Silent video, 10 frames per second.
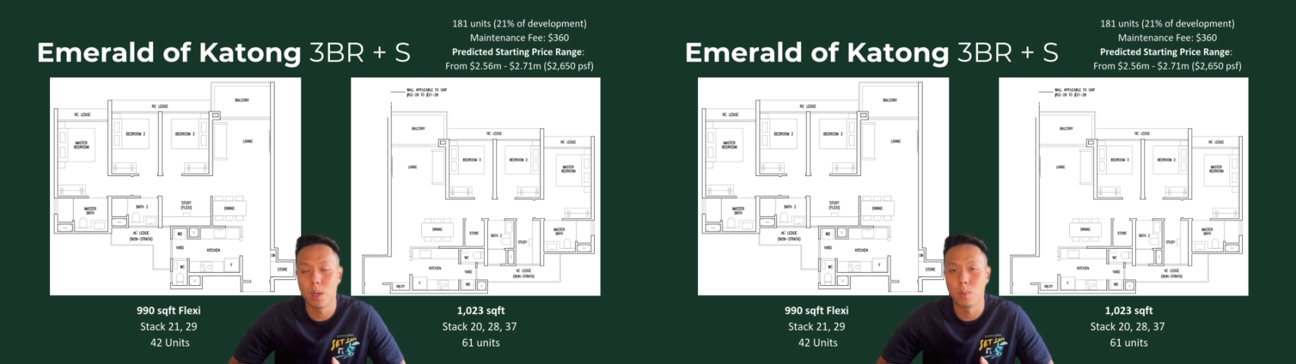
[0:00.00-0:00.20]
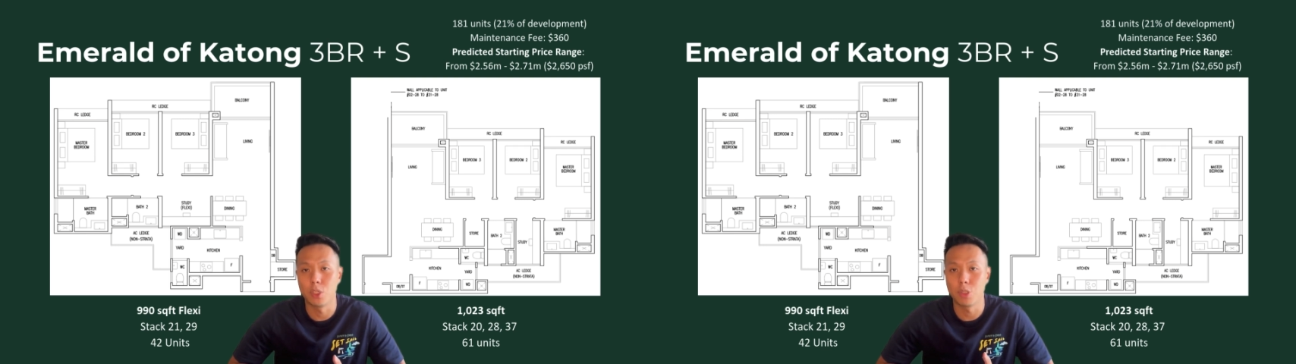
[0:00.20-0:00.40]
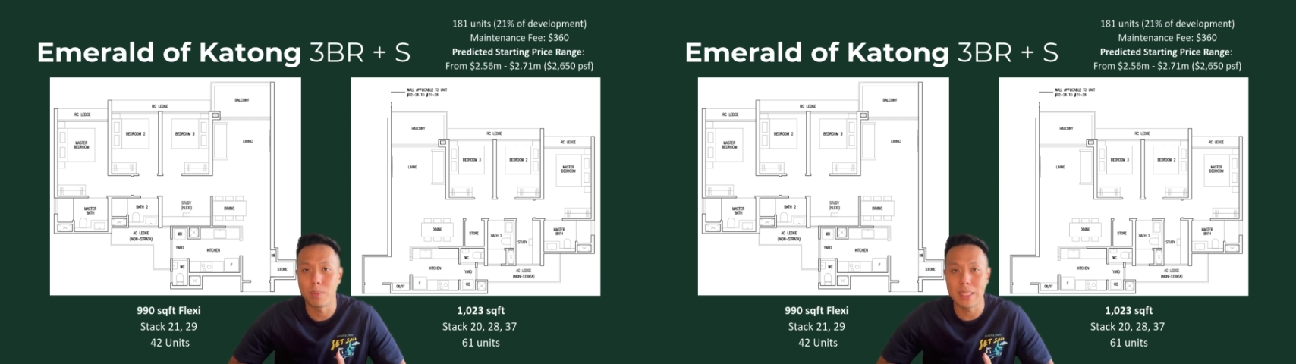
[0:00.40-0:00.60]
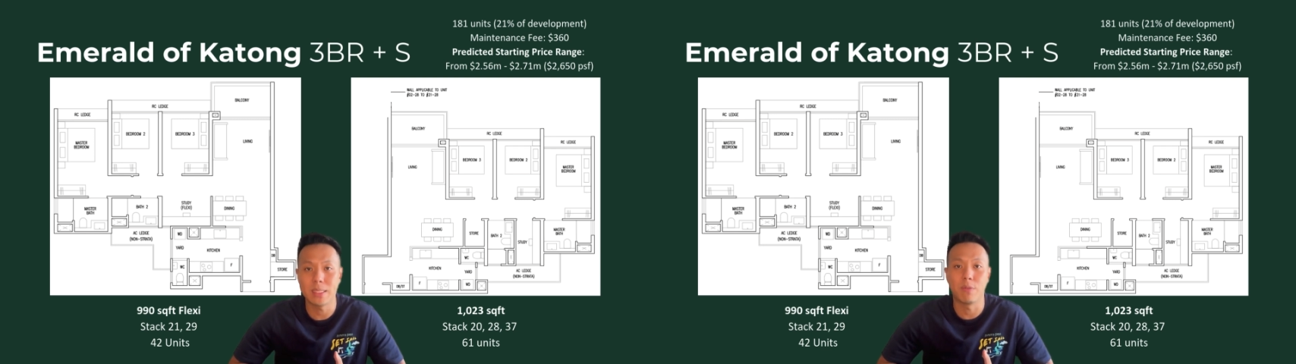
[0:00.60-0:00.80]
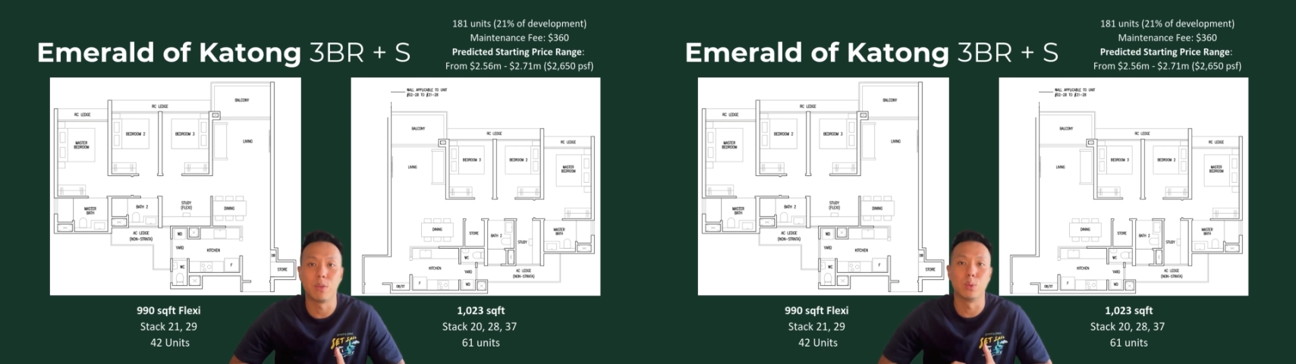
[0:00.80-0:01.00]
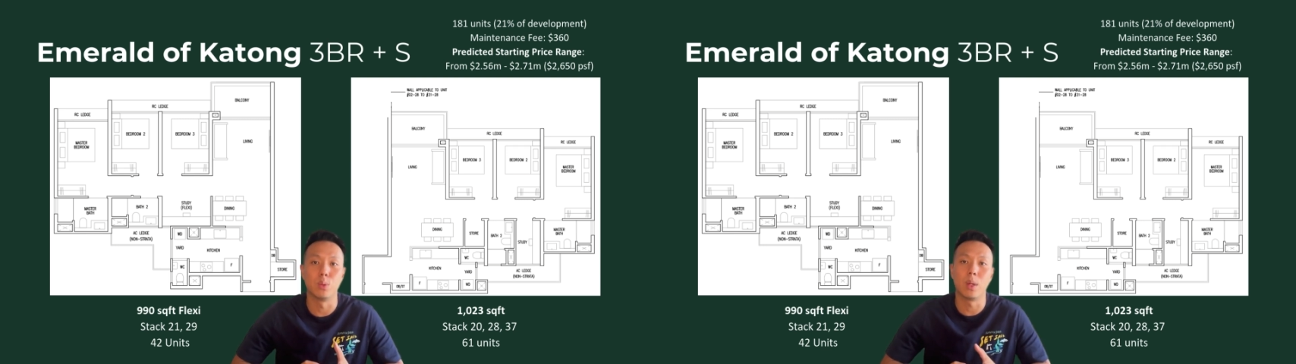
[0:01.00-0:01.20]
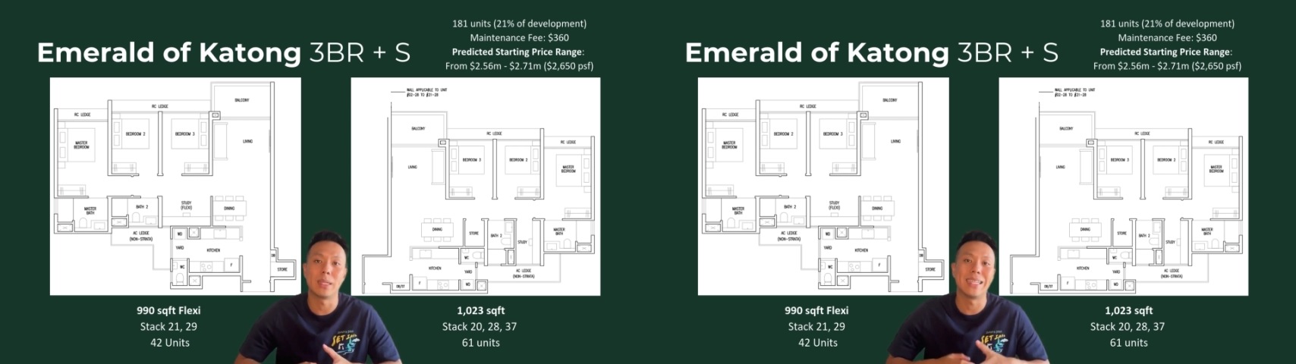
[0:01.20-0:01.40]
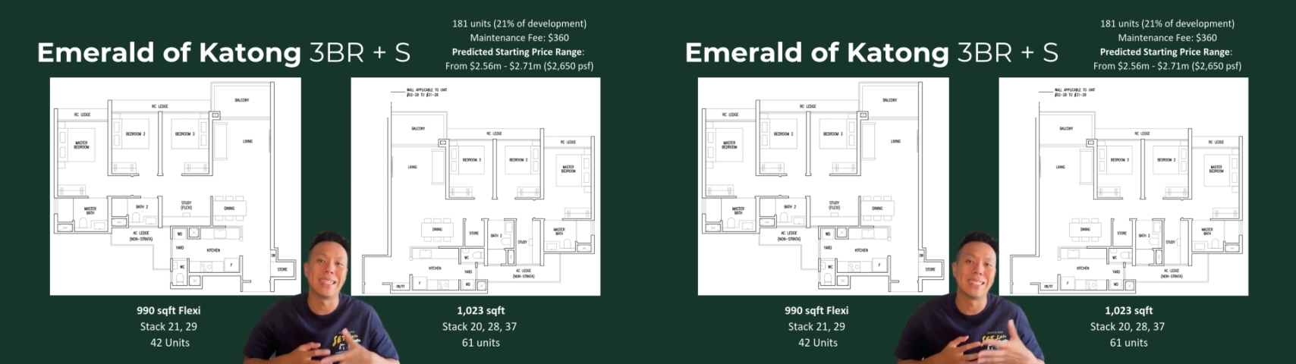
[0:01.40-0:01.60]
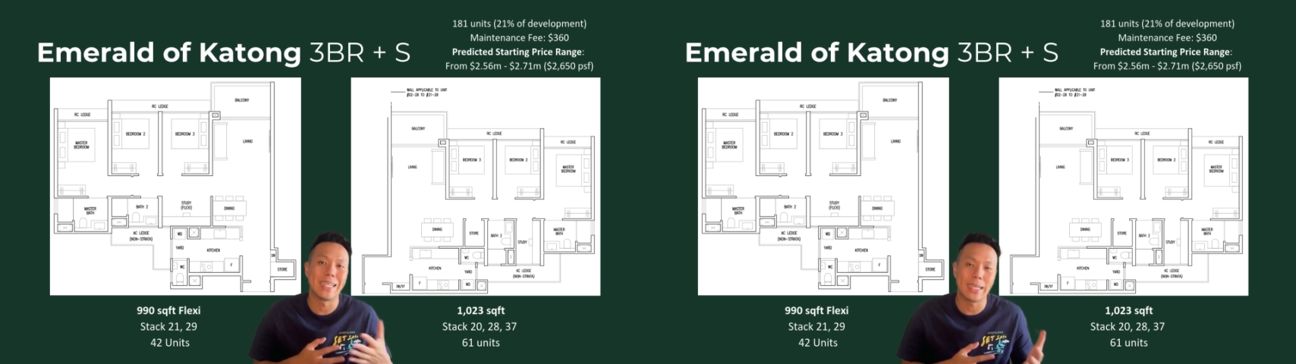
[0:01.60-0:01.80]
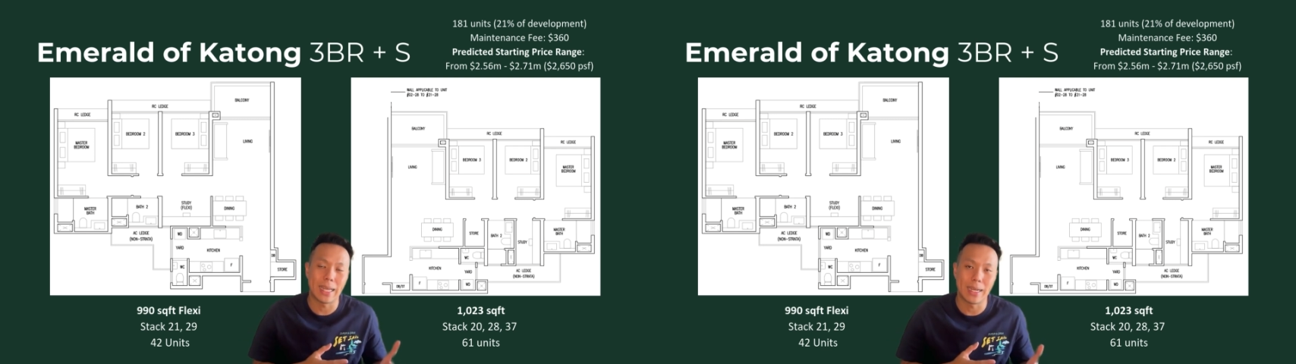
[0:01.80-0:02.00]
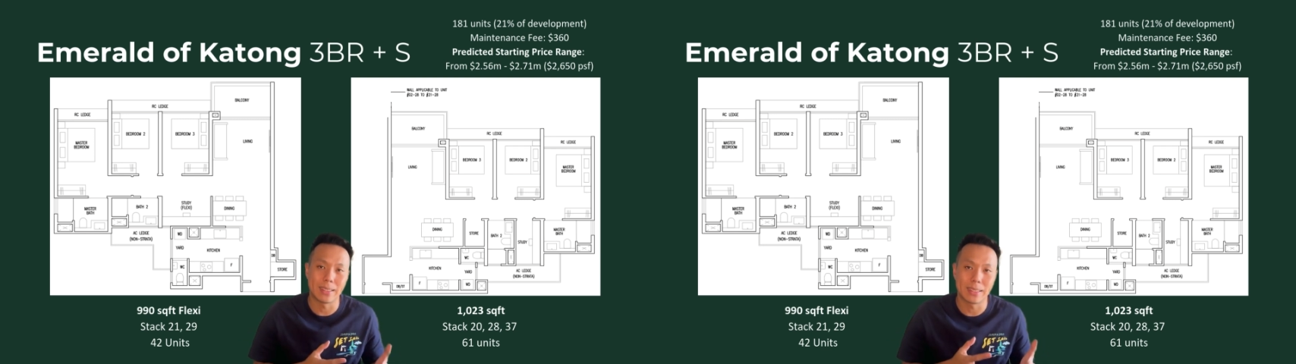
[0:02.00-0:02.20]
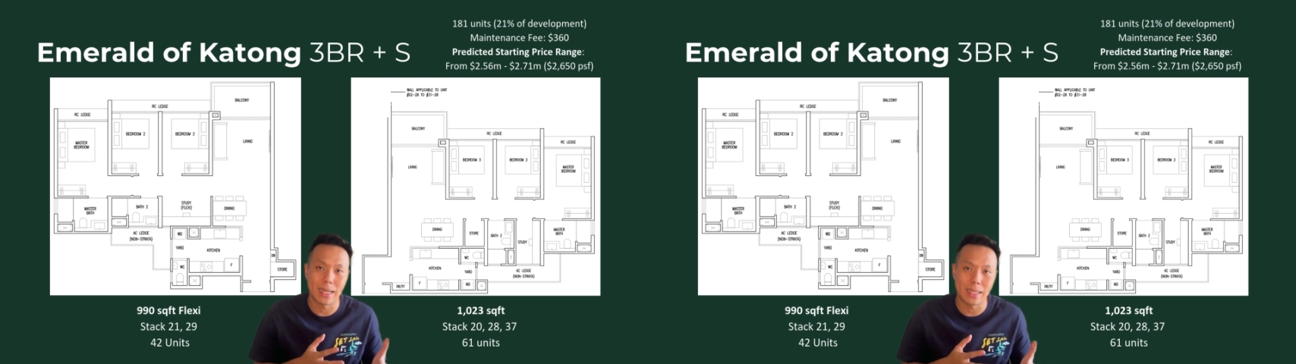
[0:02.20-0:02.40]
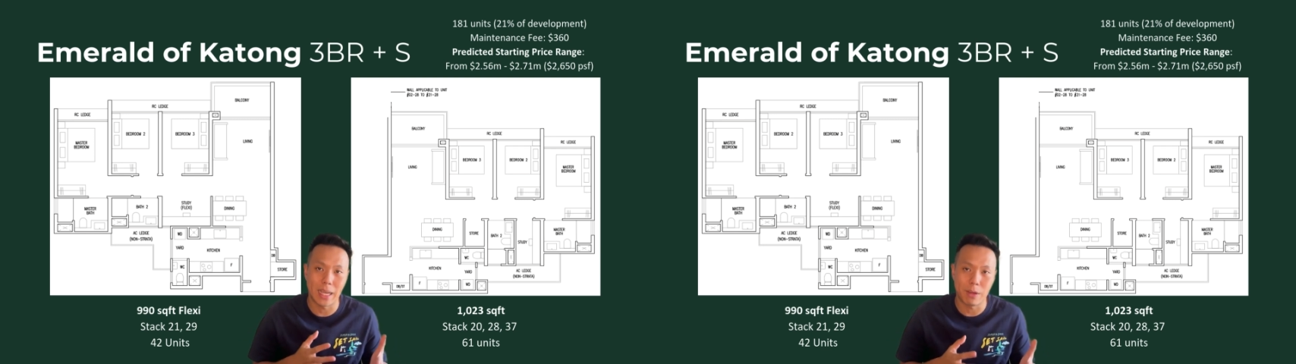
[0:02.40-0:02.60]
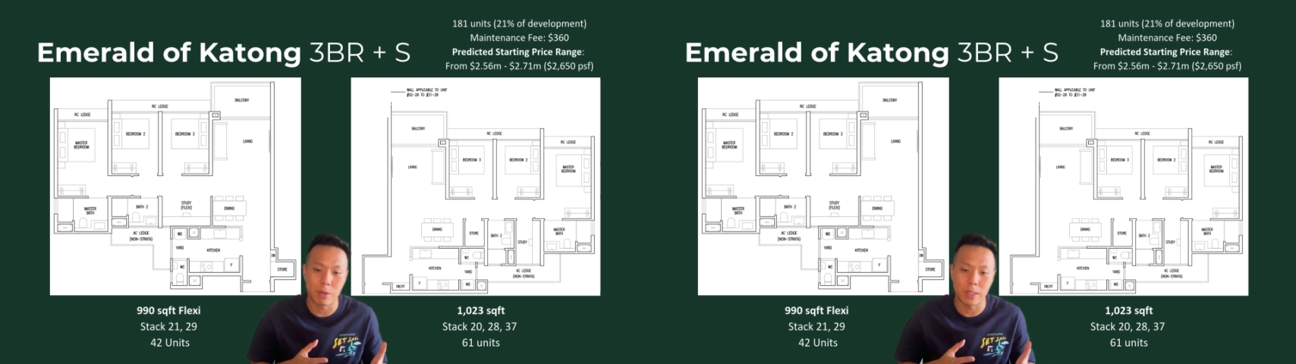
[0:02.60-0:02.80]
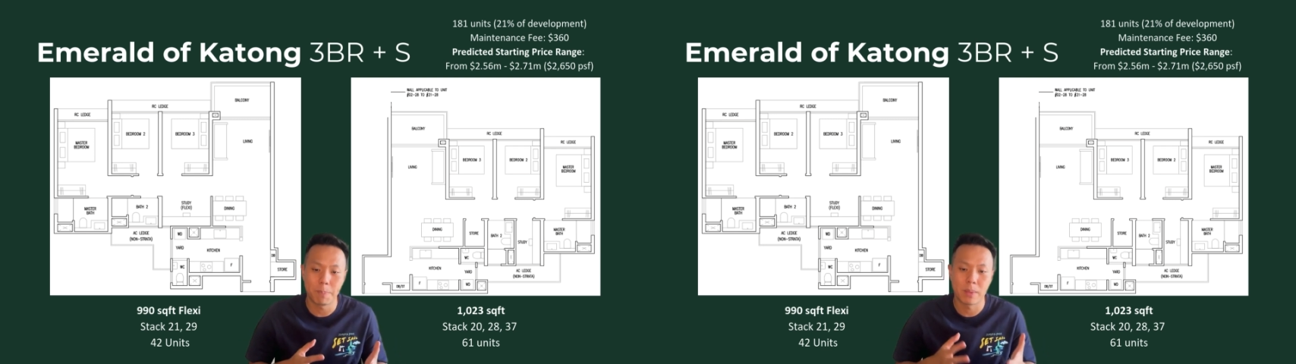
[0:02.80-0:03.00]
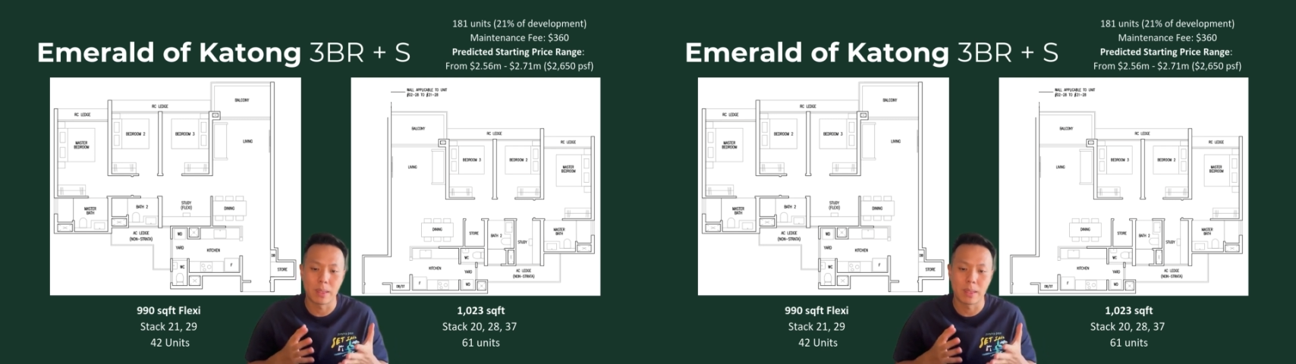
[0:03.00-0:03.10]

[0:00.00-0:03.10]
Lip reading: which means if you do not need a dedicated study area,